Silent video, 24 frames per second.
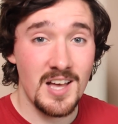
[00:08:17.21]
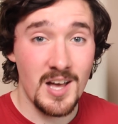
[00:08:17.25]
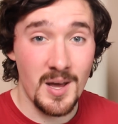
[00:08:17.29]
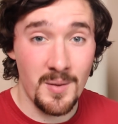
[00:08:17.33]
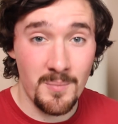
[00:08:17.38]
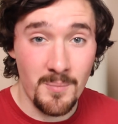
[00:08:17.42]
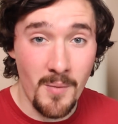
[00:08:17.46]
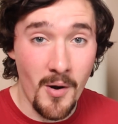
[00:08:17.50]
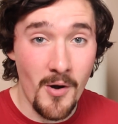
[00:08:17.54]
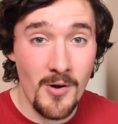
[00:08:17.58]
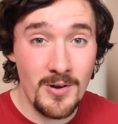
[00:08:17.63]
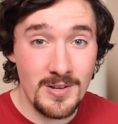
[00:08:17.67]

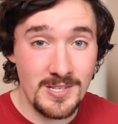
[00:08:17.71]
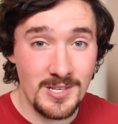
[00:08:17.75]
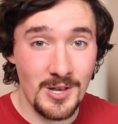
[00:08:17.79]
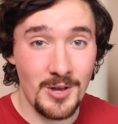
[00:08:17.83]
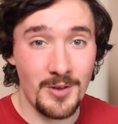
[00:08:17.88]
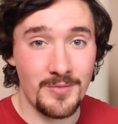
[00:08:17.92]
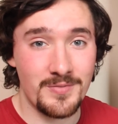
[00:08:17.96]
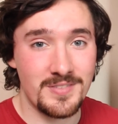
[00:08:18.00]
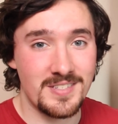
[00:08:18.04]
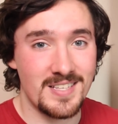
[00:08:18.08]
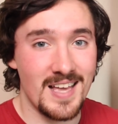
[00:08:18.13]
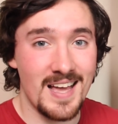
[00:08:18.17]
And
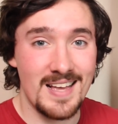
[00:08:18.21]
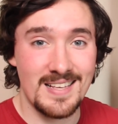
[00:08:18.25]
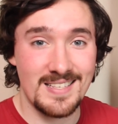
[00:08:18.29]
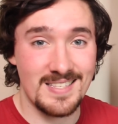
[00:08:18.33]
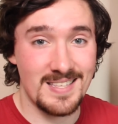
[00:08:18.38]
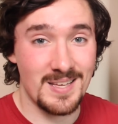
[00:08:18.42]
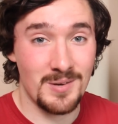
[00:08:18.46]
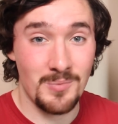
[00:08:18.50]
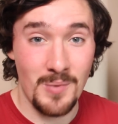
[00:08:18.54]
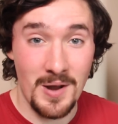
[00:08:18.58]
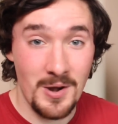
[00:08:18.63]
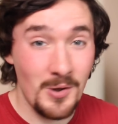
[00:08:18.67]
Morozov says
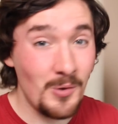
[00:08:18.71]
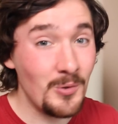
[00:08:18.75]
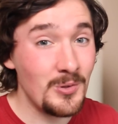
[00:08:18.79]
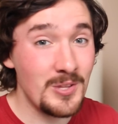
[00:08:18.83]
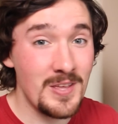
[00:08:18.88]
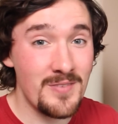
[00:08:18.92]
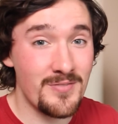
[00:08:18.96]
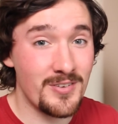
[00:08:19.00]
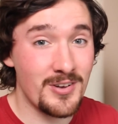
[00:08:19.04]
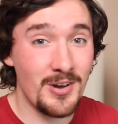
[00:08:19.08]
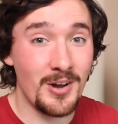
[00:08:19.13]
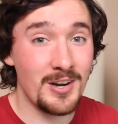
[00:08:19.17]
that when all
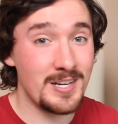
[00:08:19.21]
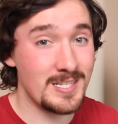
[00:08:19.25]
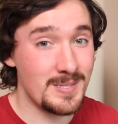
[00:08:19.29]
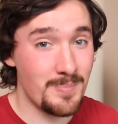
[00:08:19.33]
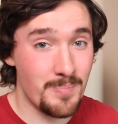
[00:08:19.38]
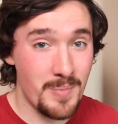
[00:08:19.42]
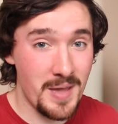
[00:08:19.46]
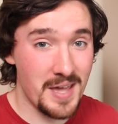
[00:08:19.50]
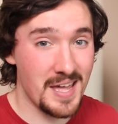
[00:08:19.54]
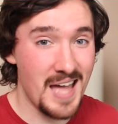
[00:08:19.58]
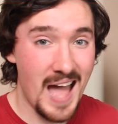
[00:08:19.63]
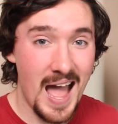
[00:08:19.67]
you've got is a
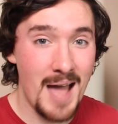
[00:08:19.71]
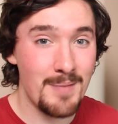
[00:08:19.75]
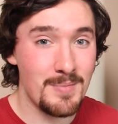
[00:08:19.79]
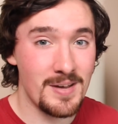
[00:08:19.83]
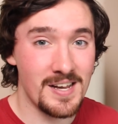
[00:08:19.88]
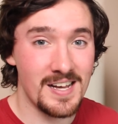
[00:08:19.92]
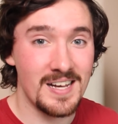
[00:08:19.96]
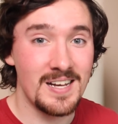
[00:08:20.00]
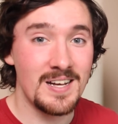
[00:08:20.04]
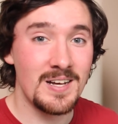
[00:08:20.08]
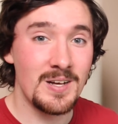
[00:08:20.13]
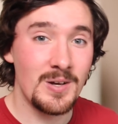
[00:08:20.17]
big
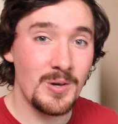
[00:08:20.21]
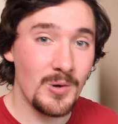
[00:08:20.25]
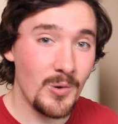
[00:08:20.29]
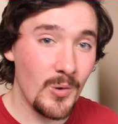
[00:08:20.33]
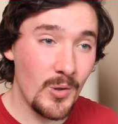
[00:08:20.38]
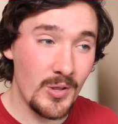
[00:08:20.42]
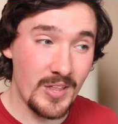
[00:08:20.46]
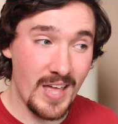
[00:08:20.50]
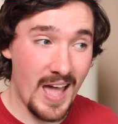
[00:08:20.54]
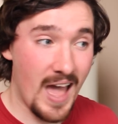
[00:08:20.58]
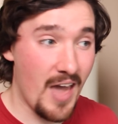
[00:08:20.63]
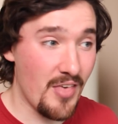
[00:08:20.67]
hammer,
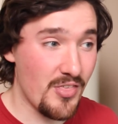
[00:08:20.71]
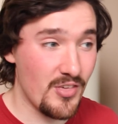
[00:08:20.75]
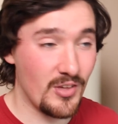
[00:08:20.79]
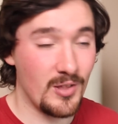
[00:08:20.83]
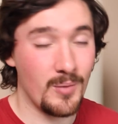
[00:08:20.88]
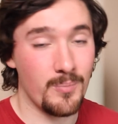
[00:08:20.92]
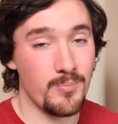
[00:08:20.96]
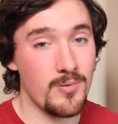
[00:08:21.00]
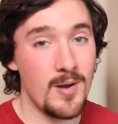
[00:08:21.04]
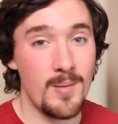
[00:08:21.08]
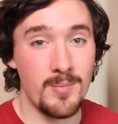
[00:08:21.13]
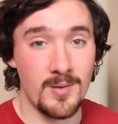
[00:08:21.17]
all your
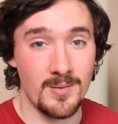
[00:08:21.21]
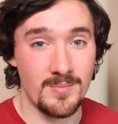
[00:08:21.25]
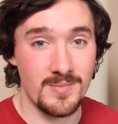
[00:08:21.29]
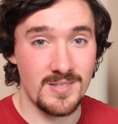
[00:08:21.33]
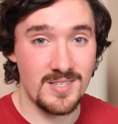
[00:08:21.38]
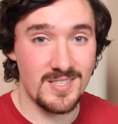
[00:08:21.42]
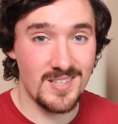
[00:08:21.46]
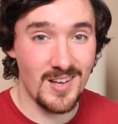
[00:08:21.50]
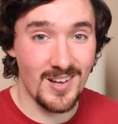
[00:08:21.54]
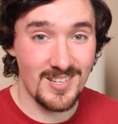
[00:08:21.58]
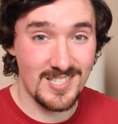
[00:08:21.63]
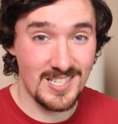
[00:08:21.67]
ethical problems
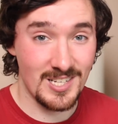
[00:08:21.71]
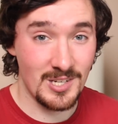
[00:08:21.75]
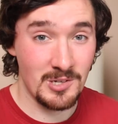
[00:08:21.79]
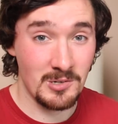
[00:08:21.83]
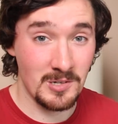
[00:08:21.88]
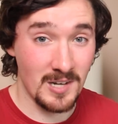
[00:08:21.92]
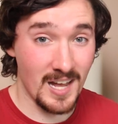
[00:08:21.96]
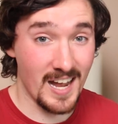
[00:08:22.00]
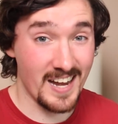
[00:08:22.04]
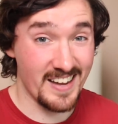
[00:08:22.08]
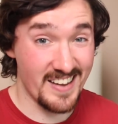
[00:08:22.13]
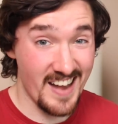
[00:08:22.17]
start to
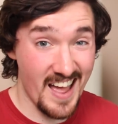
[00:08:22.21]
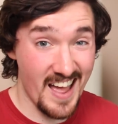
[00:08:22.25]
look like